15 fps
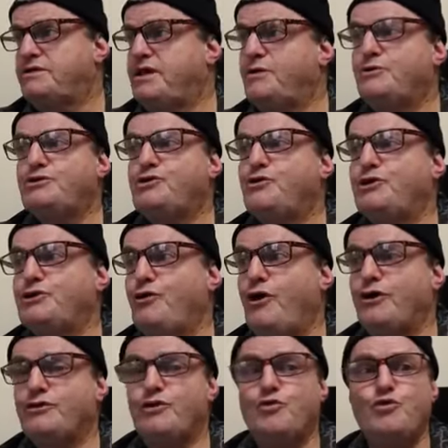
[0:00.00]
They were doing
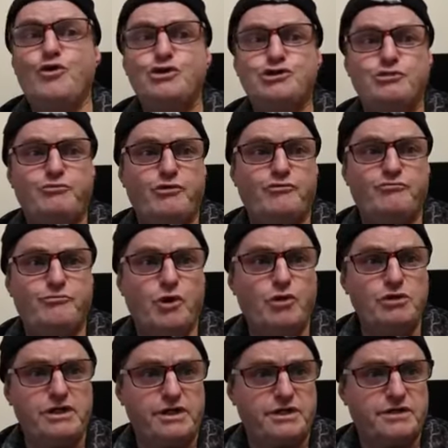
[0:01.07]
like the worship of
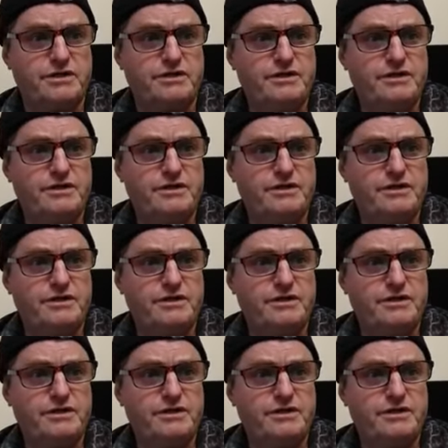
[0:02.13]
Molech.